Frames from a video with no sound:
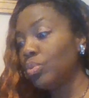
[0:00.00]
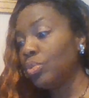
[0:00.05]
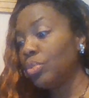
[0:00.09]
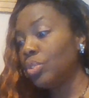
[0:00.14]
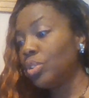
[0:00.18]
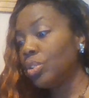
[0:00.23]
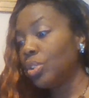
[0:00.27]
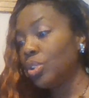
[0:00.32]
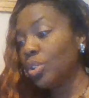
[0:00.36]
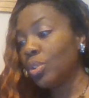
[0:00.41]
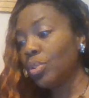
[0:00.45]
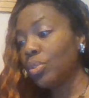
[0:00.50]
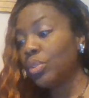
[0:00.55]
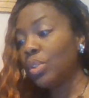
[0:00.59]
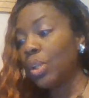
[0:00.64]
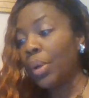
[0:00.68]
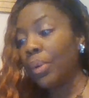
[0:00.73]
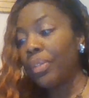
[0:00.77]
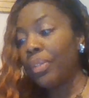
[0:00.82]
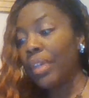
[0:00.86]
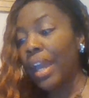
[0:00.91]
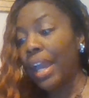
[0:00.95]
Do
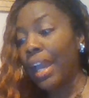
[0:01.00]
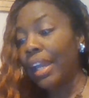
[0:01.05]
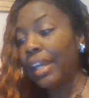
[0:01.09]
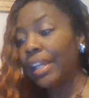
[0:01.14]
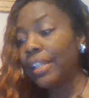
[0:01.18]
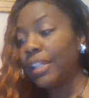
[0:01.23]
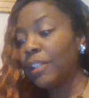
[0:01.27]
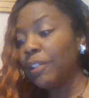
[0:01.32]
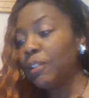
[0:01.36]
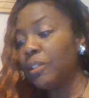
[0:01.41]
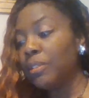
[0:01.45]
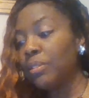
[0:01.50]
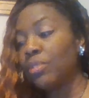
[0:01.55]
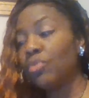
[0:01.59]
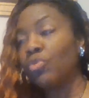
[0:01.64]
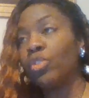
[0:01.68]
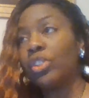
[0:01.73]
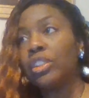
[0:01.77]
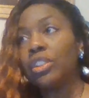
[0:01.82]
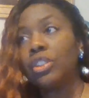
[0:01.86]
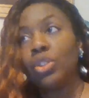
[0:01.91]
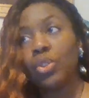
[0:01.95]
know that he's
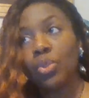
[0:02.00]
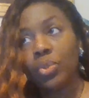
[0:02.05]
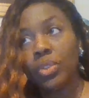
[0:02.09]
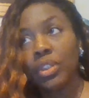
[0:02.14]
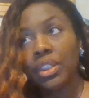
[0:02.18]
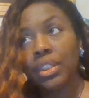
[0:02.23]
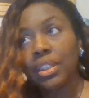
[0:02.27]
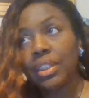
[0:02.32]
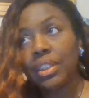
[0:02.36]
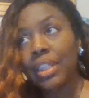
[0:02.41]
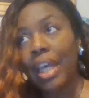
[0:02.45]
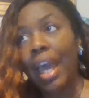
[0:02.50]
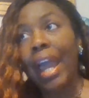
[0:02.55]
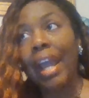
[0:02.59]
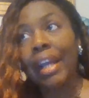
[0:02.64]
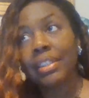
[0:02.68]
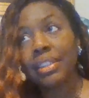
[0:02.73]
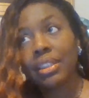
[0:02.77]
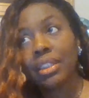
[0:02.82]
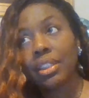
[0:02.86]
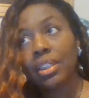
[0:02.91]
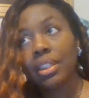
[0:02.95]
reduced the
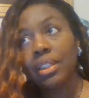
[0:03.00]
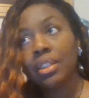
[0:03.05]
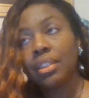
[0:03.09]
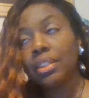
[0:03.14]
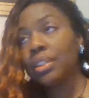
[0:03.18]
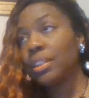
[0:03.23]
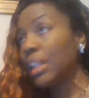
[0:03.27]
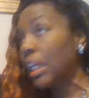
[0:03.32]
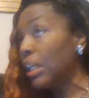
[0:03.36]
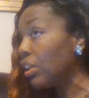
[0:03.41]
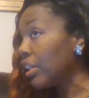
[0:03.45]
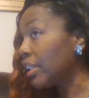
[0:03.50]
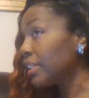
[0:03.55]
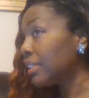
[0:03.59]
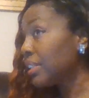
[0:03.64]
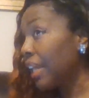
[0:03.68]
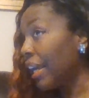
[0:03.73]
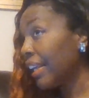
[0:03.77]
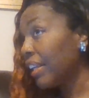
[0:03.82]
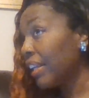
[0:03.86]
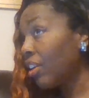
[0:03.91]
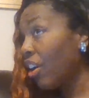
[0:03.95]
taxes,
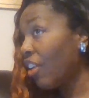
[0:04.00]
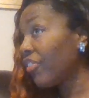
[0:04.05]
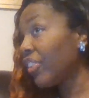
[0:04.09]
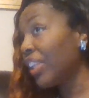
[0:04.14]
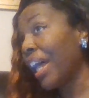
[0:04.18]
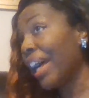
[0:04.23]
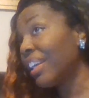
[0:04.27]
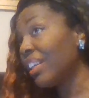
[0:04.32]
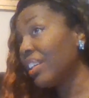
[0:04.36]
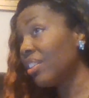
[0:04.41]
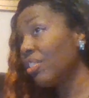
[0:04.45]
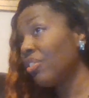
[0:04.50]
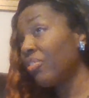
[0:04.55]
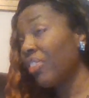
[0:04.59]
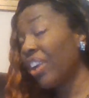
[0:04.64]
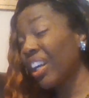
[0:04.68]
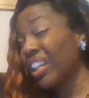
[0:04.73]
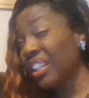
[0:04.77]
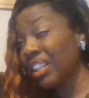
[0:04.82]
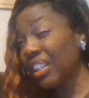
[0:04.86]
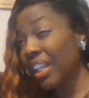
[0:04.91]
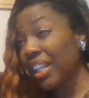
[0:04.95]
taken off a lot of the
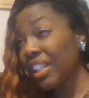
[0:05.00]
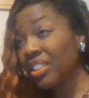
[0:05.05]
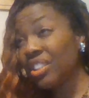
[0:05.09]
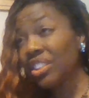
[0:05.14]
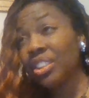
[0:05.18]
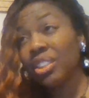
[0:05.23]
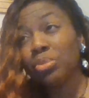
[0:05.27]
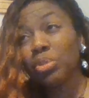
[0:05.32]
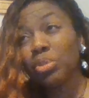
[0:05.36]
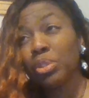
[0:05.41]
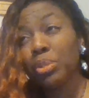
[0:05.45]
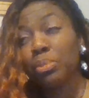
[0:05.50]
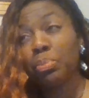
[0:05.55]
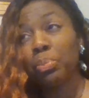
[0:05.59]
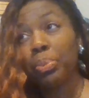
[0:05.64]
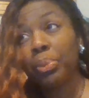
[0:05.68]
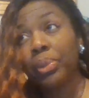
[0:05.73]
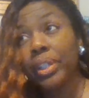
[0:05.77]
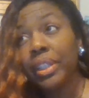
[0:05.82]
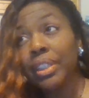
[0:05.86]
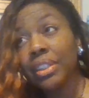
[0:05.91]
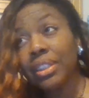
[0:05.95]
regulations, which
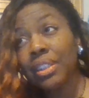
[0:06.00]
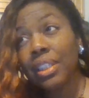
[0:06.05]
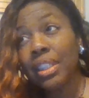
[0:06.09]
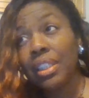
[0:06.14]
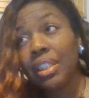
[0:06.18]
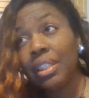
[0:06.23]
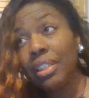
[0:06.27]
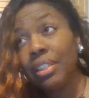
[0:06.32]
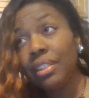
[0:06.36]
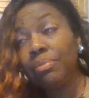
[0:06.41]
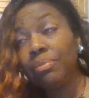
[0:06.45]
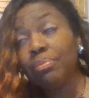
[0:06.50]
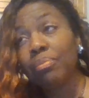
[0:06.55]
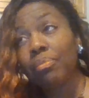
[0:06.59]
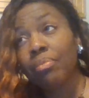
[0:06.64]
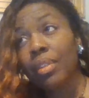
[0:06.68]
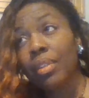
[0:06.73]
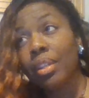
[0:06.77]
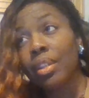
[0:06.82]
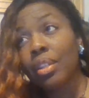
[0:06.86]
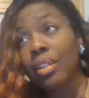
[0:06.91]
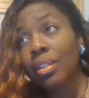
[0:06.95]
brings in
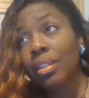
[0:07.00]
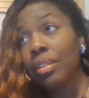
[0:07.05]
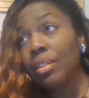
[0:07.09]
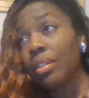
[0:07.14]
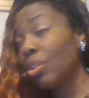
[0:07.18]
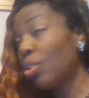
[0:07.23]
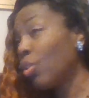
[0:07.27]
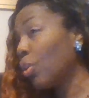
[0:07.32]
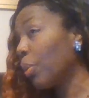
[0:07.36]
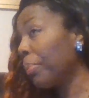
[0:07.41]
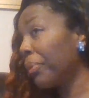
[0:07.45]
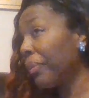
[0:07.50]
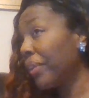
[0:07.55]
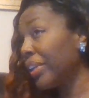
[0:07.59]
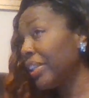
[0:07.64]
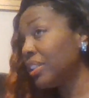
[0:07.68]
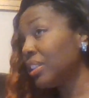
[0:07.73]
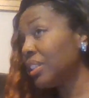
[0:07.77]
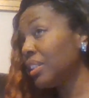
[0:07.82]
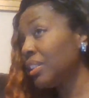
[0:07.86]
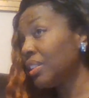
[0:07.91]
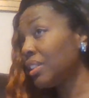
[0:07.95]
the
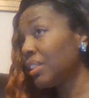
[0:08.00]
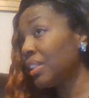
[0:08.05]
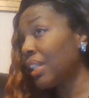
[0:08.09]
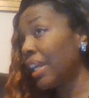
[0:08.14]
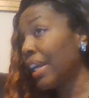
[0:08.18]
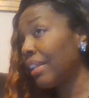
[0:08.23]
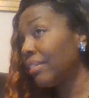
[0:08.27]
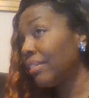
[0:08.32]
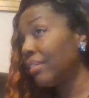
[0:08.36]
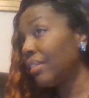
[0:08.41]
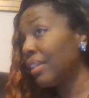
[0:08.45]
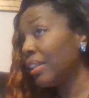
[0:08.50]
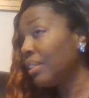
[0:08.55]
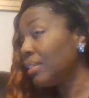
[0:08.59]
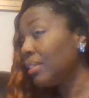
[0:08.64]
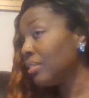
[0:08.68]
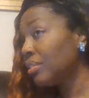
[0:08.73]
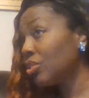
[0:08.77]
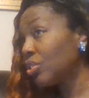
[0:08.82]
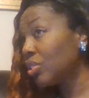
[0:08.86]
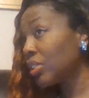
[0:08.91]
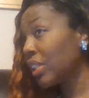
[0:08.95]
corporations that
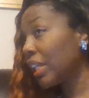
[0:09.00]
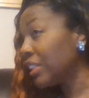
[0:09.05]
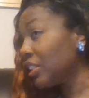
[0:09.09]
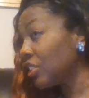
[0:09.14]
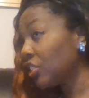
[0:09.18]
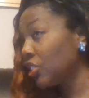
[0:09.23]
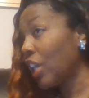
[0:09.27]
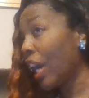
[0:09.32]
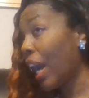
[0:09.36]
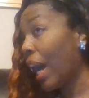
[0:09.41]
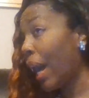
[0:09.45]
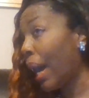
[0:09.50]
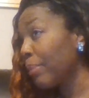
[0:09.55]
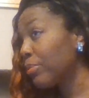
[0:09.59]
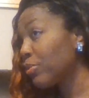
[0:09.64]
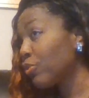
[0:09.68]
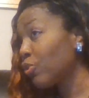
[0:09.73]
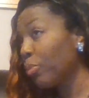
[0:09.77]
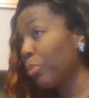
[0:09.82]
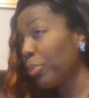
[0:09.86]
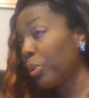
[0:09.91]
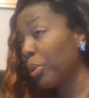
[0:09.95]
then creates
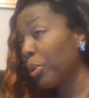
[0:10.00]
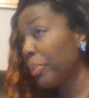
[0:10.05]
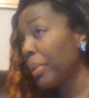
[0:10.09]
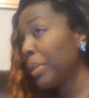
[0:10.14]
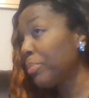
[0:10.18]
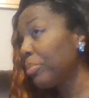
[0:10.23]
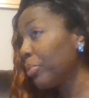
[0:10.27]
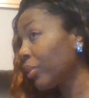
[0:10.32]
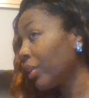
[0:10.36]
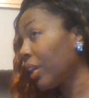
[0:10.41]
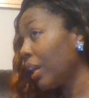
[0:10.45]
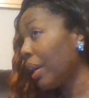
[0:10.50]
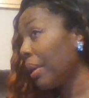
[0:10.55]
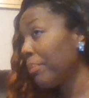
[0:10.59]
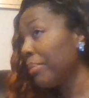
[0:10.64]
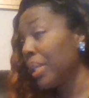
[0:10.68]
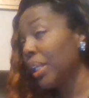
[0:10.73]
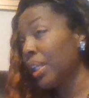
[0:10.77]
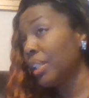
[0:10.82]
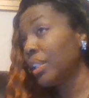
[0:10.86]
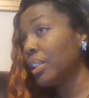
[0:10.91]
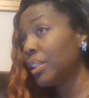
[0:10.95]
jobs for more people to come
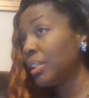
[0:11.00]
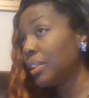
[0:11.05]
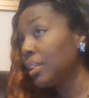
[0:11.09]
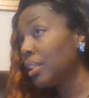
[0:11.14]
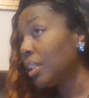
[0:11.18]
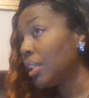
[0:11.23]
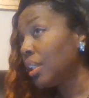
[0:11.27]
in and,